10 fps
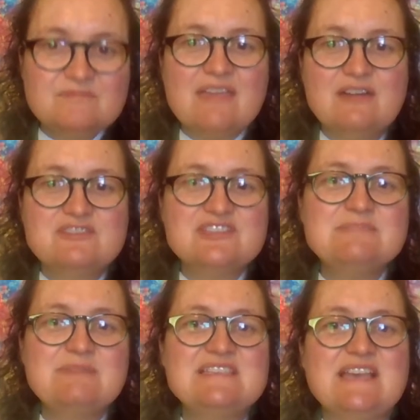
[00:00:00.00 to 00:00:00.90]
There'll
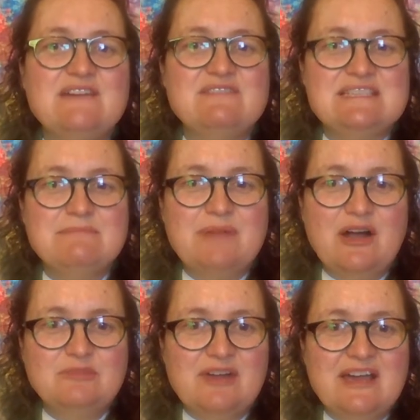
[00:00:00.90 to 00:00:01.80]
just be a service in
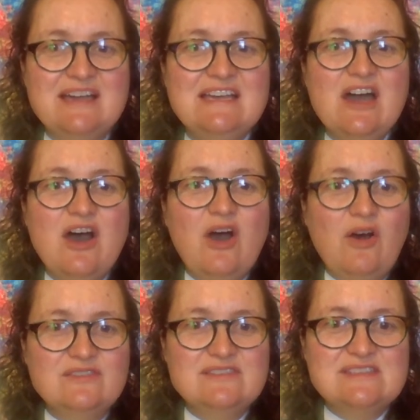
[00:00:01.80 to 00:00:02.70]
Bulbra
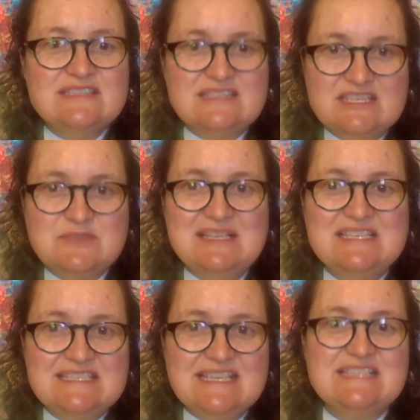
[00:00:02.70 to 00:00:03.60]
on the
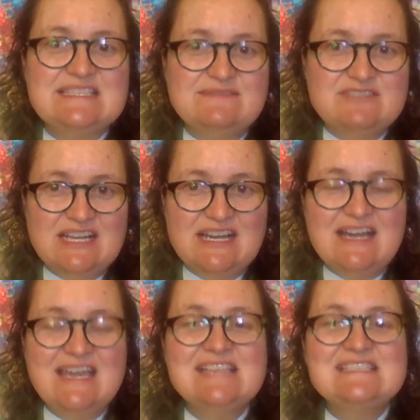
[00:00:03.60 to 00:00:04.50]
26th of
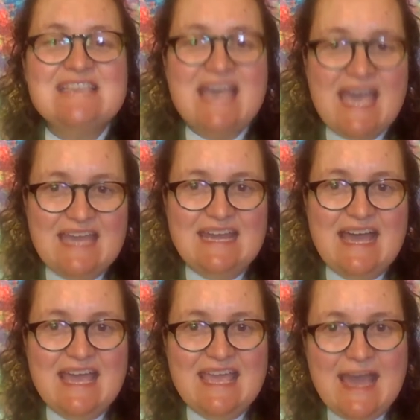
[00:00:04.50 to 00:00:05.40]
July at 10
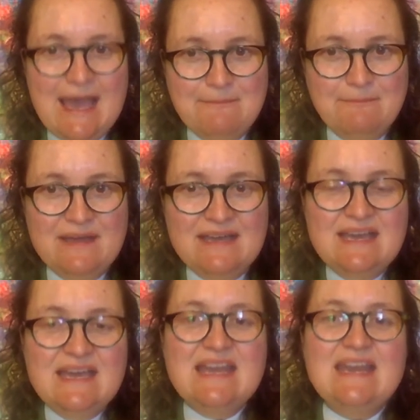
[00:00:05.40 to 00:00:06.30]
a.m.
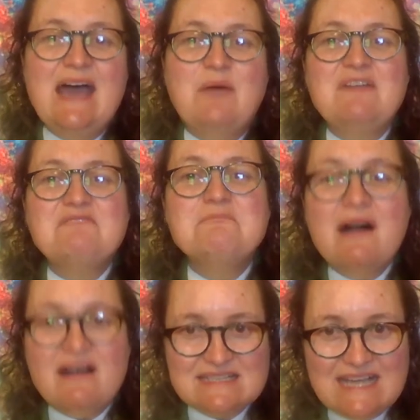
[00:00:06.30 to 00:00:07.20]
Now, we've
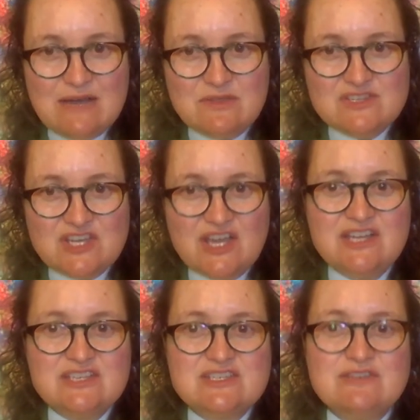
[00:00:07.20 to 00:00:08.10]
marked out the
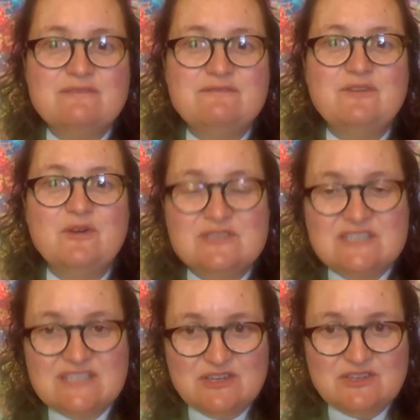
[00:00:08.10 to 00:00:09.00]
church for
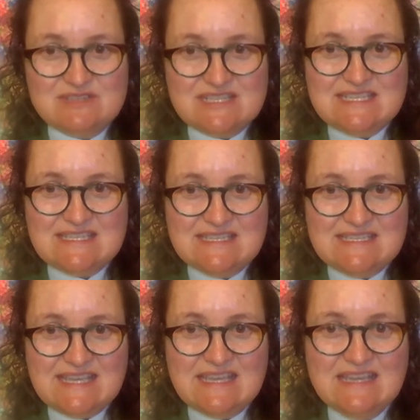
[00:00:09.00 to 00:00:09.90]
social
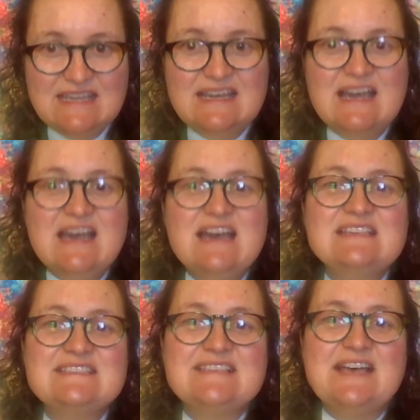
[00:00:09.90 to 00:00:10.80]
distancing.
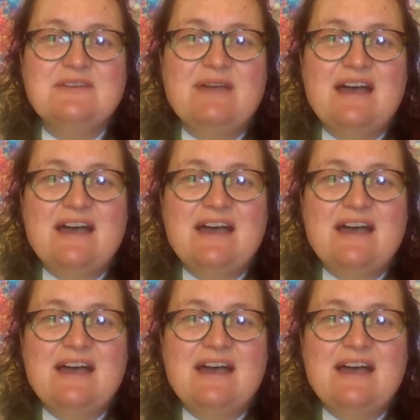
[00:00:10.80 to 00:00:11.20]
So